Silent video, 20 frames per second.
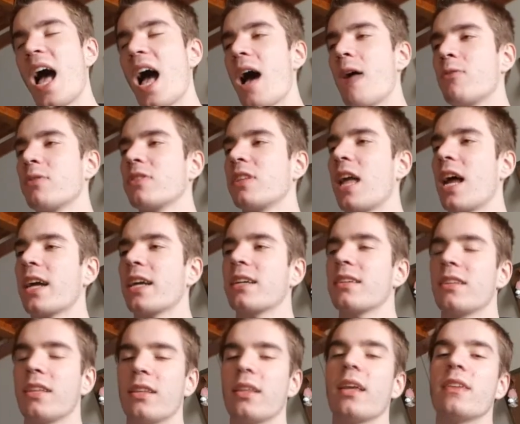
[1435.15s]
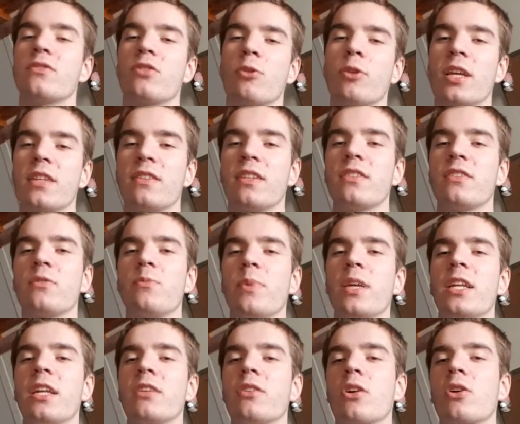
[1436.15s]
I was like, so this is
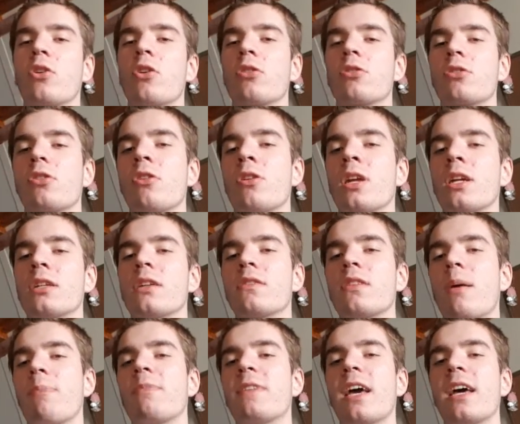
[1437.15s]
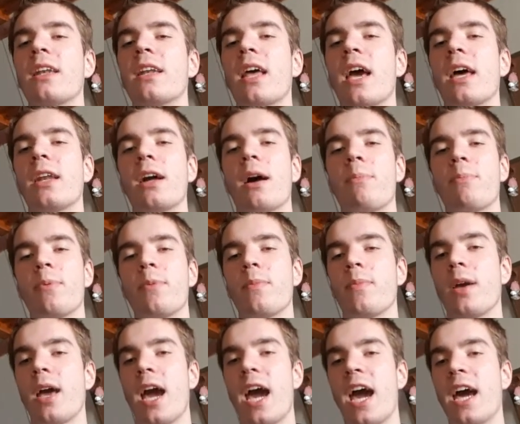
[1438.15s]
meaning the controlling the top 10 and up.
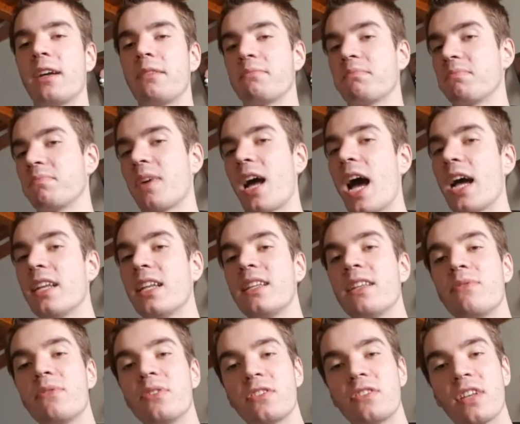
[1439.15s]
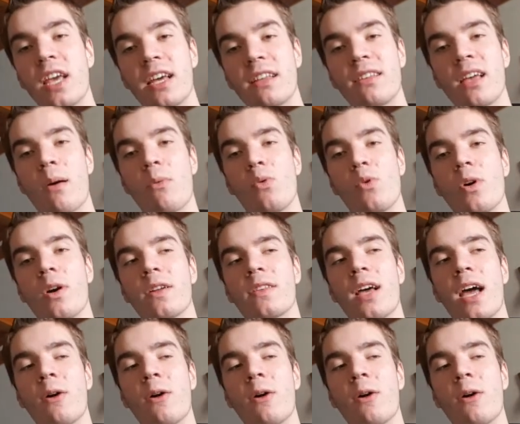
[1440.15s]
And I didn't even say a damn word.